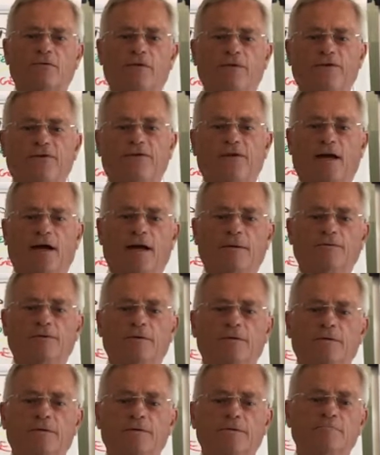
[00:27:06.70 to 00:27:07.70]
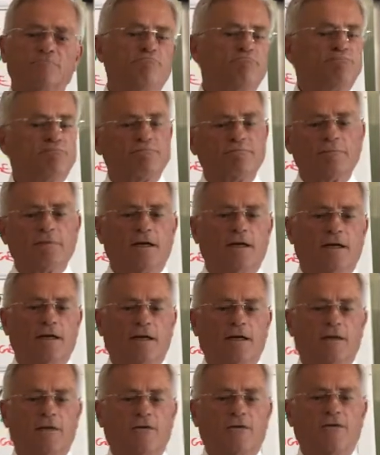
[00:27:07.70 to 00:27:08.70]
do his job,
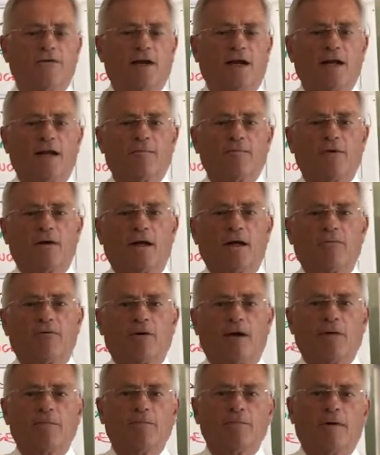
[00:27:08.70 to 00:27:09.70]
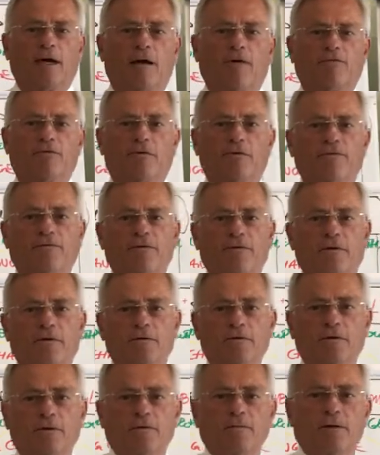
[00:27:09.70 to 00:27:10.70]
you tell him not a problem, I'll do it for
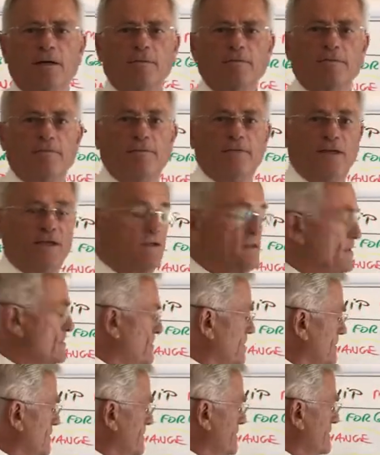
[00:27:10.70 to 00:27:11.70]
you, no problem. This is called